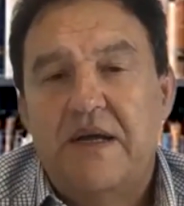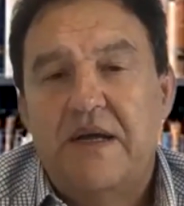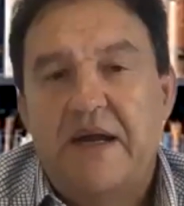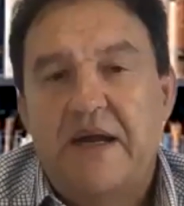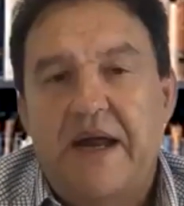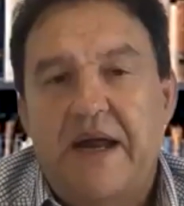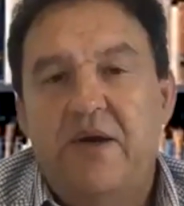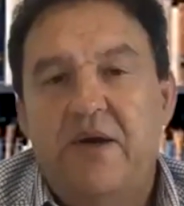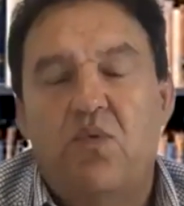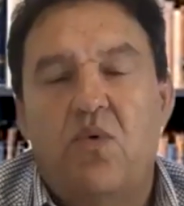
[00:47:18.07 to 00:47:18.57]

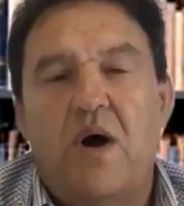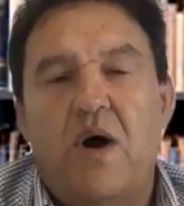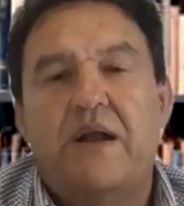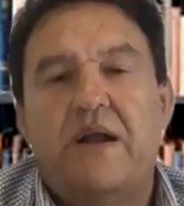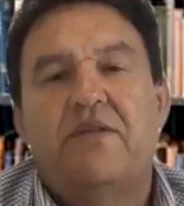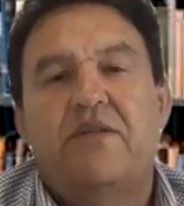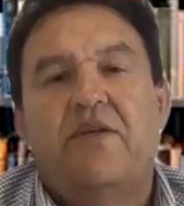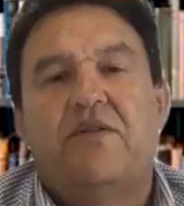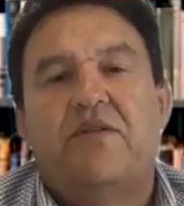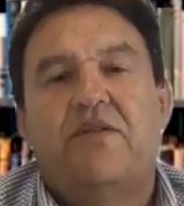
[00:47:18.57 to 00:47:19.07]
And one
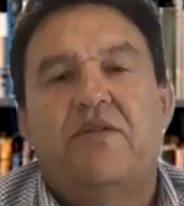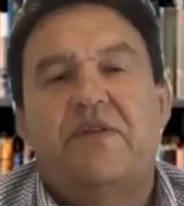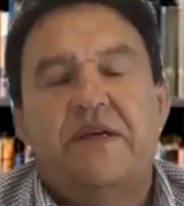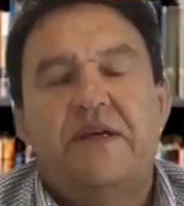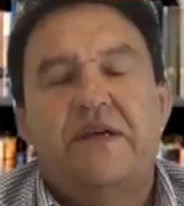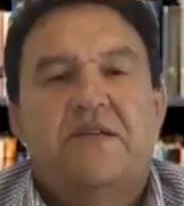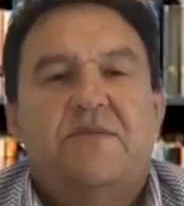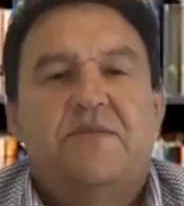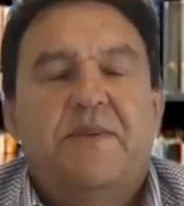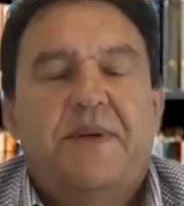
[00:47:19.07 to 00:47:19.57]
of the things
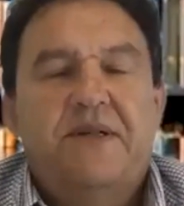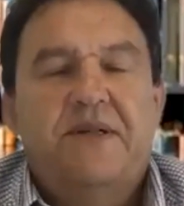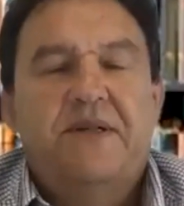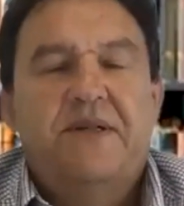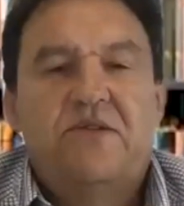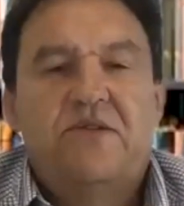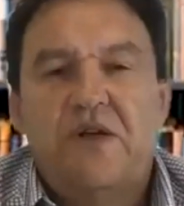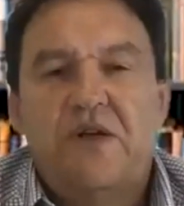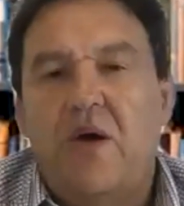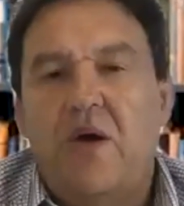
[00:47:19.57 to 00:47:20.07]
that's been
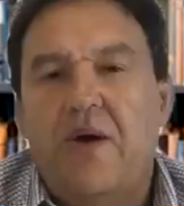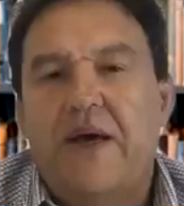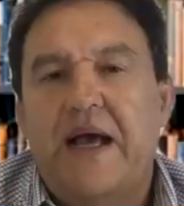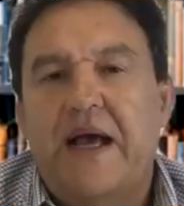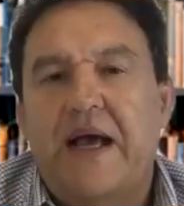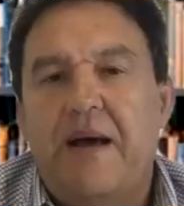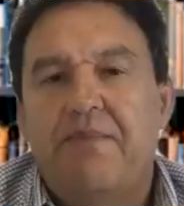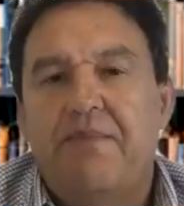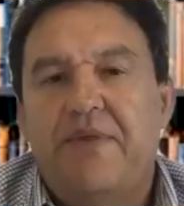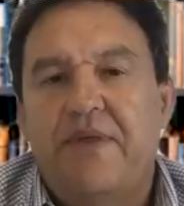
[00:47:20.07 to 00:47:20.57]
slowing
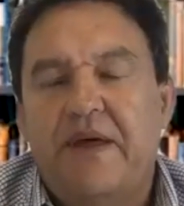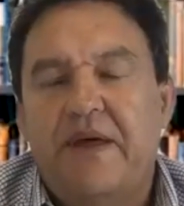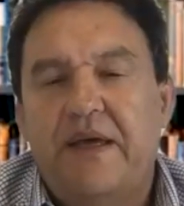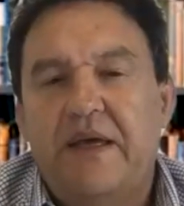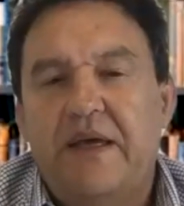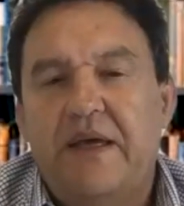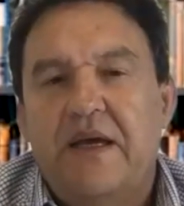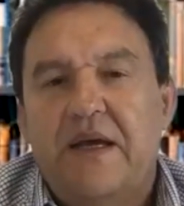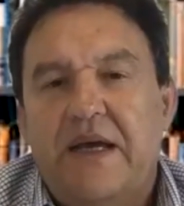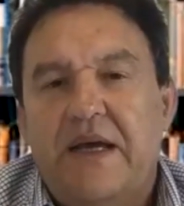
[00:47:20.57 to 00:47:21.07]
up
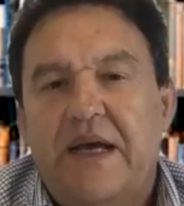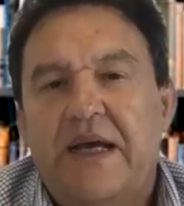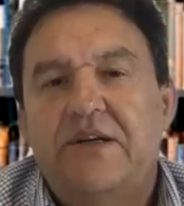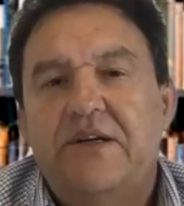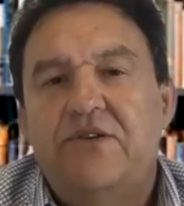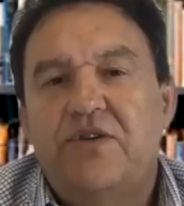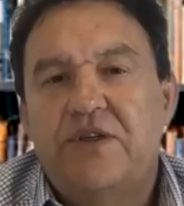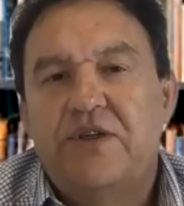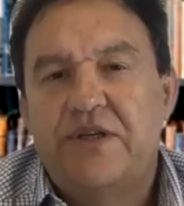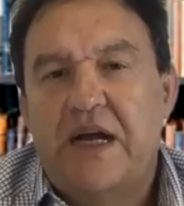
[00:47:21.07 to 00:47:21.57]
the
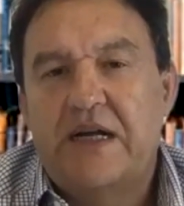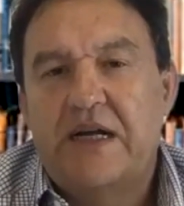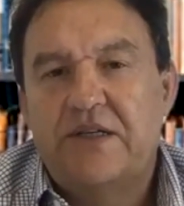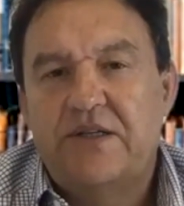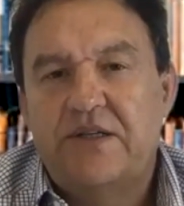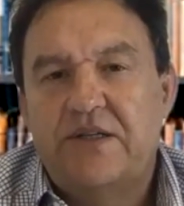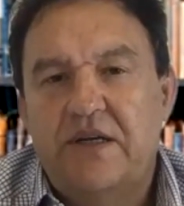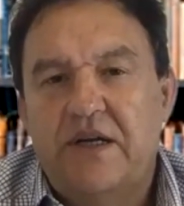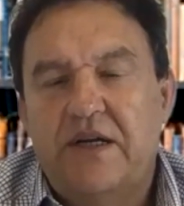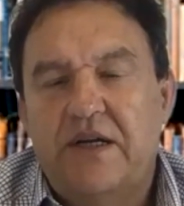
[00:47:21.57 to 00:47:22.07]

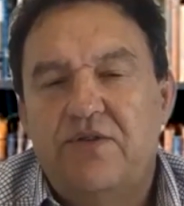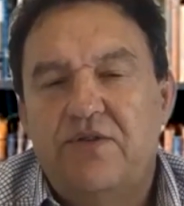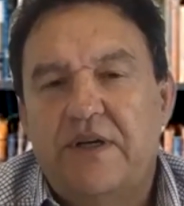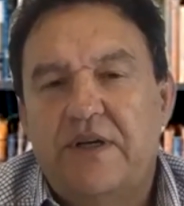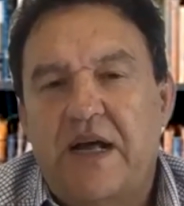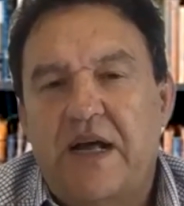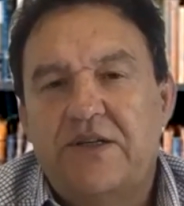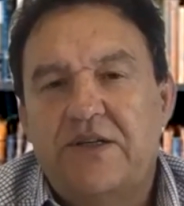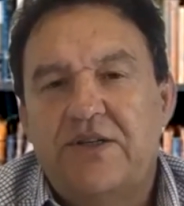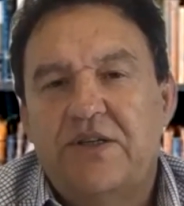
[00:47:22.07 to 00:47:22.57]

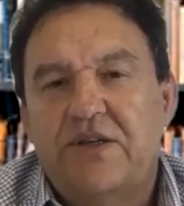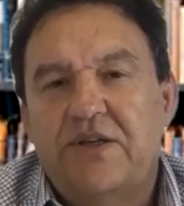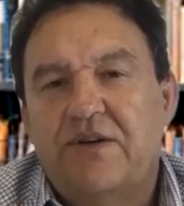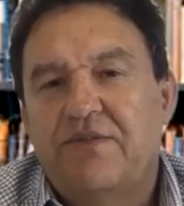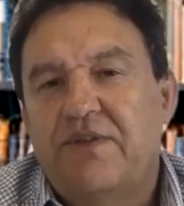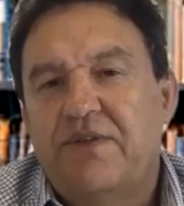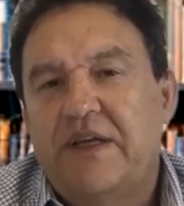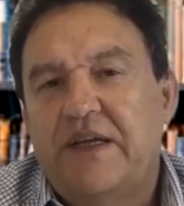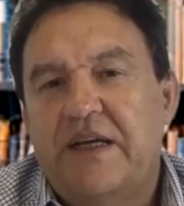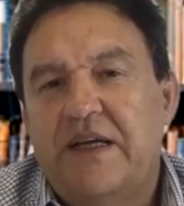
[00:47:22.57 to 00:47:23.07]
introduction
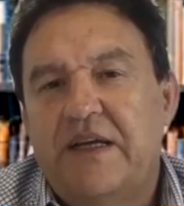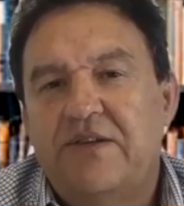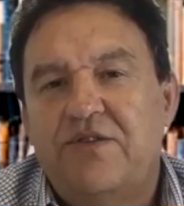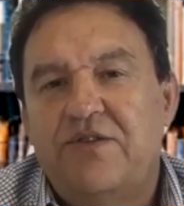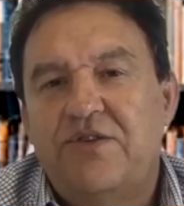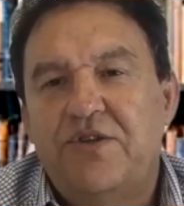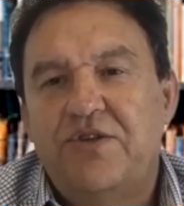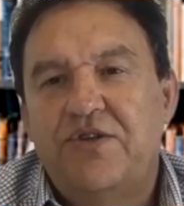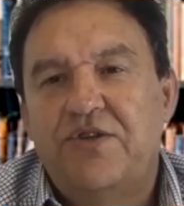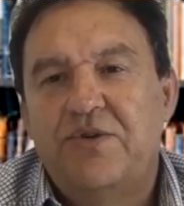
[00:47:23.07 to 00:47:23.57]
of the
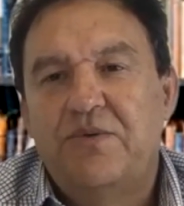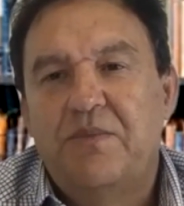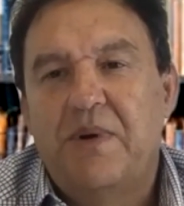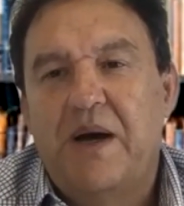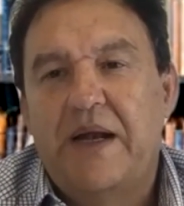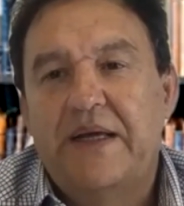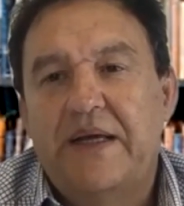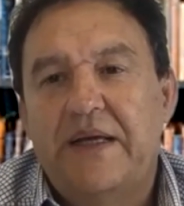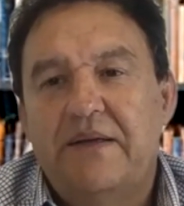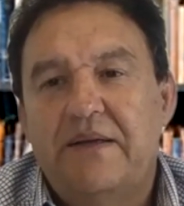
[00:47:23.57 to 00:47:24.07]
institutional
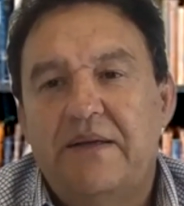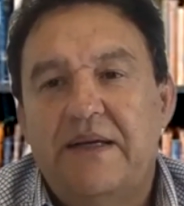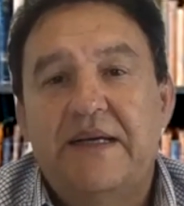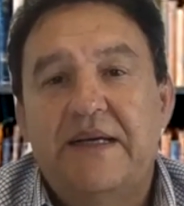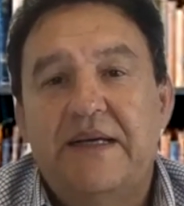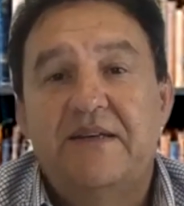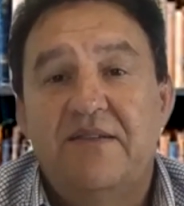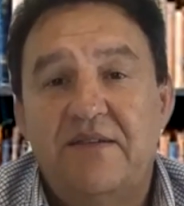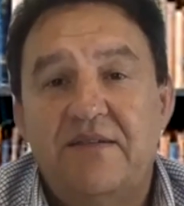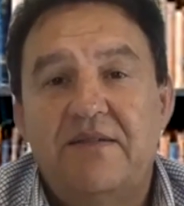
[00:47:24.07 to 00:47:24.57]
money
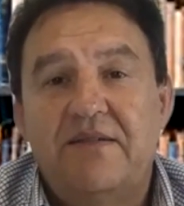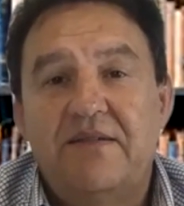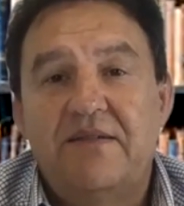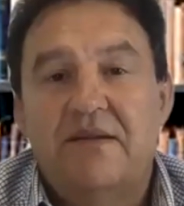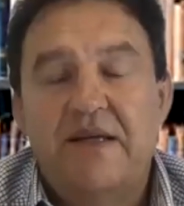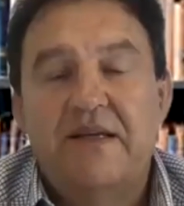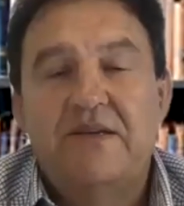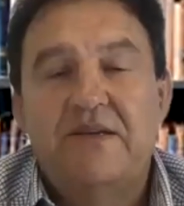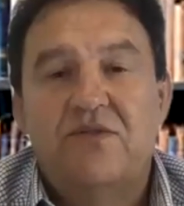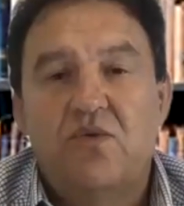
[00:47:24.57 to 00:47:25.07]
is
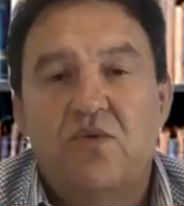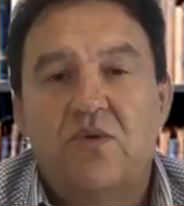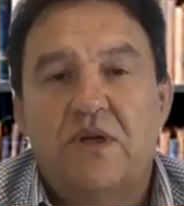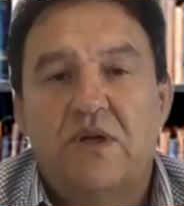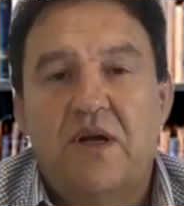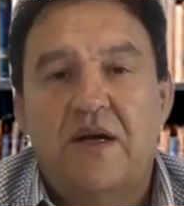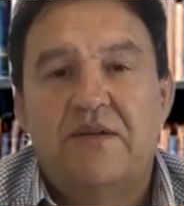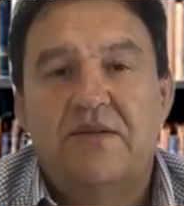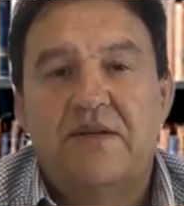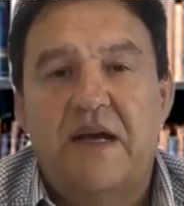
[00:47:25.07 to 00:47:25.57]
these
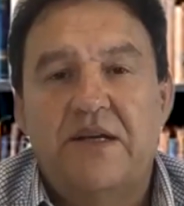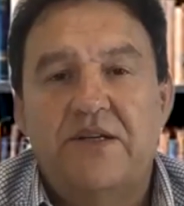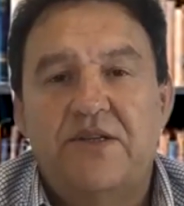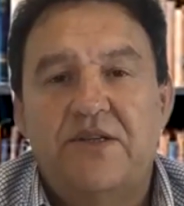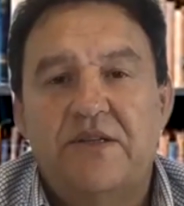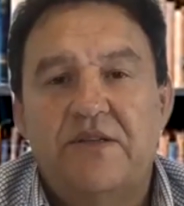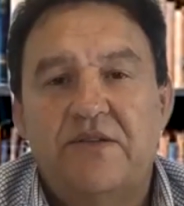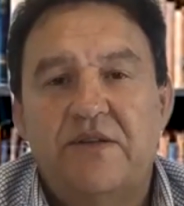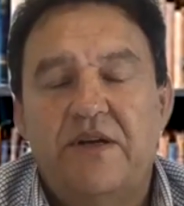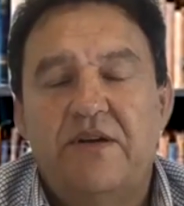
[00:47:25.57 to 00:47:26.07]
organizations.